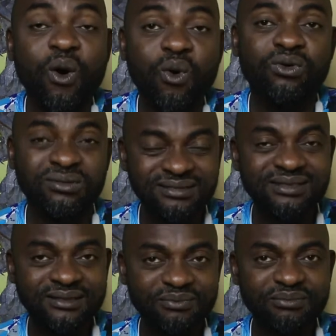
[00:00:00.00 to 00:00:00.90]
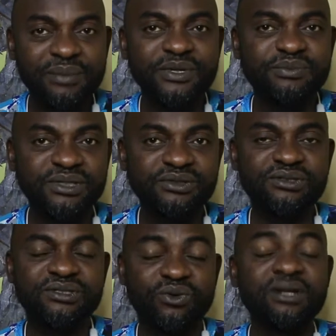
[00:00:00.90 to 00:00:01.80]
own permit me to
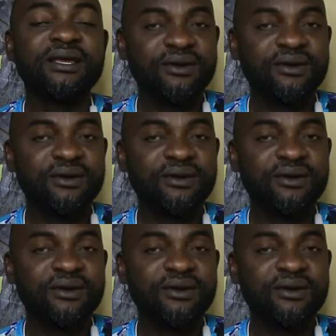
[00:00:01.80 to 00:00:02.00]
use the word.